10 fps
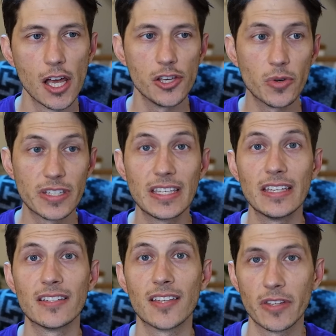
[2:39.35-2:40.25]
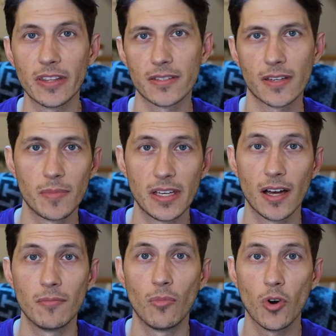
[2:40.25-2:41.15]
USD is something that's going to
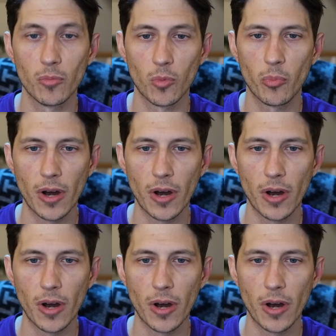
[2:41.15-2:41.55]
become more and more